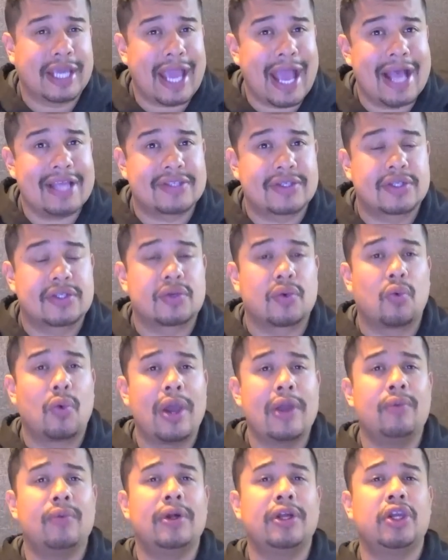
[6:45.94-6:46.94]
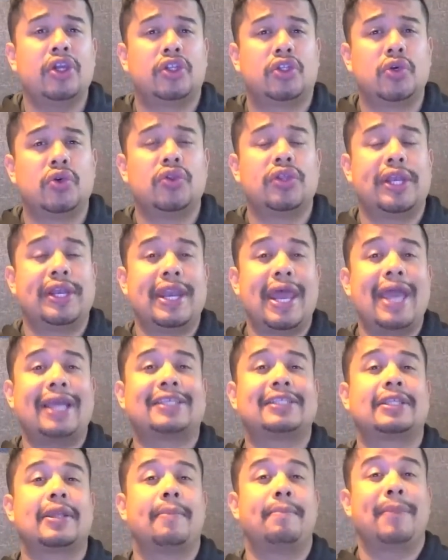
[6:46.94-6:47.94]
asks, when will you do the
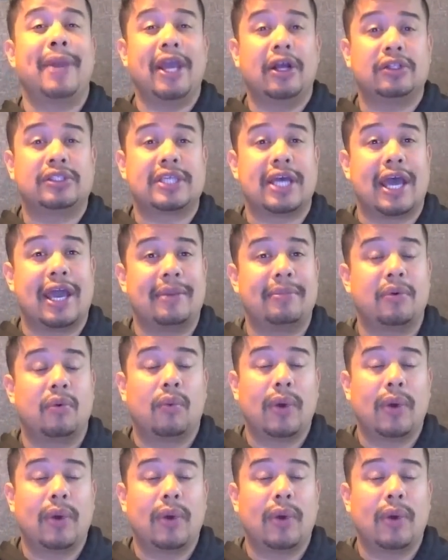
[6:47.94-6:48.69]
next mail time?